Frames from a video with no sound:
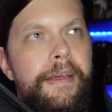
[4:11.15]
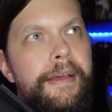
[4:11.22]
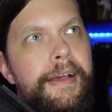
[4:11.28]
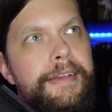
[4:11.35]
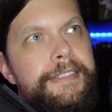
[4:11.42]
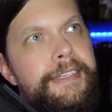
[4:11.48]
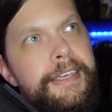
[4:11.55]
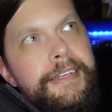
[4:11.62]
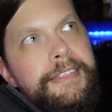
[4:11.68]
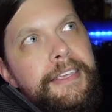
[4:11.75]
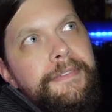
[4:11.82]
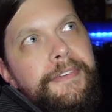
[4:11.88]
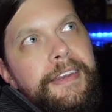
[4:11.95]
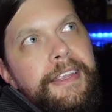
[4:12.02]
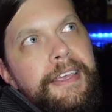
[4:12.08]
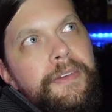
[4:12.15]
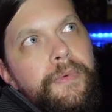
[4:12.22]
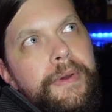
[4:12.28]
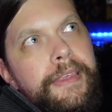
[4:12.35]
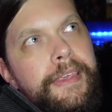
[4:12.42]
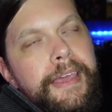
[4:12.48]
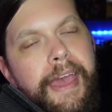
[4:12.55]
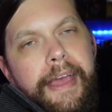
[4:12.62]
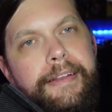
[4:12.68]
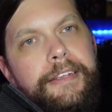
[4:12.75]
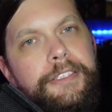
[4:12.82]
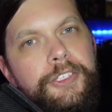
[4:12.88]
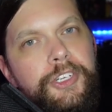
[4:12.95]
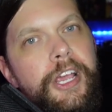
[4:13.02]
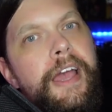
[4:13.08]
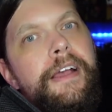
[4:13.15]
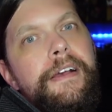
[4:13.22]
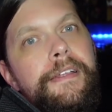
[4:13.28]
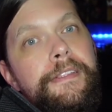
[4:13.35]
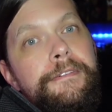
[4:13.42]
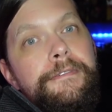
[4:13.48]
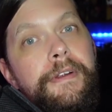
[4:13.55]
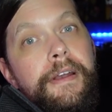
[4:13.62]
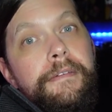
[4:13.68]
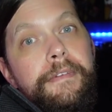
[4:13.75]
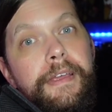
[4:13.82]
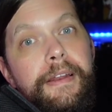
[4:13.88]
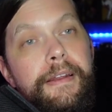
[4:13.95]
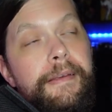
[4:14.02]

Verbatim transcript: I see a DVD with Cactus Jack on the front of it.